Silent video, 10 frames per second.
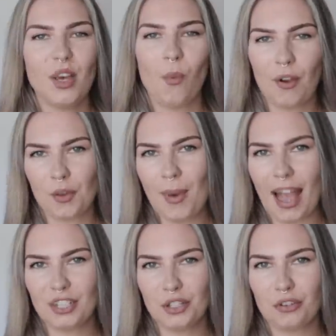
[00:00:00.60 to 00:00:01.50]
Welcome
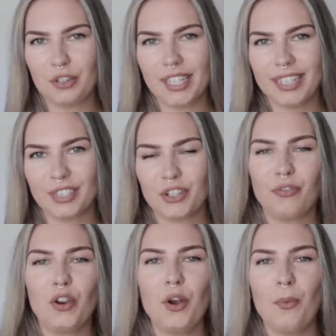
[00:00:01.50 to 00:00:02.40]
back to Cruising Us
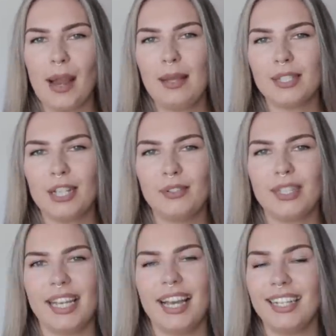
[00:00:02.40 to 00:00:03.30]
Crew. My name is
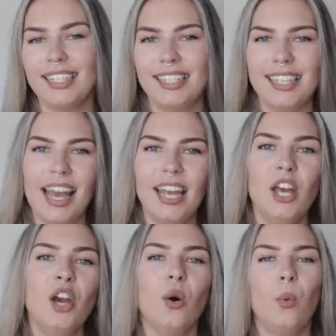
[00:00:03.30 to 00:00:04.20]
Lucy and today
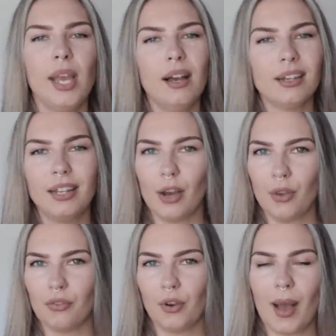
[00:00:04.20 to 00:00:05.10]
we are going to go
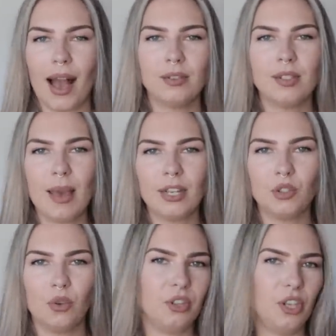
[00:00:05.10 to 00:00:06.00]
through how to make
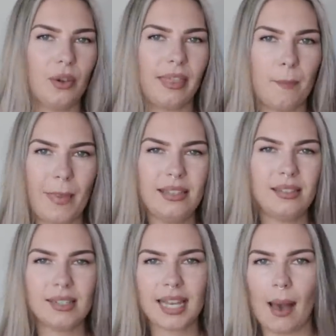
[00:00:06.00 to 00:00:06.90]
sure that you get the
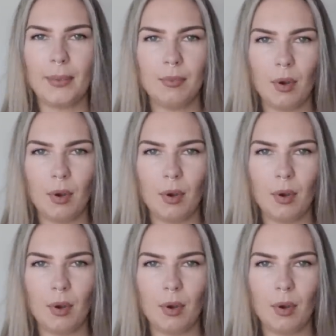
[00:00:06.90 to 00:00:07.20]
best cabin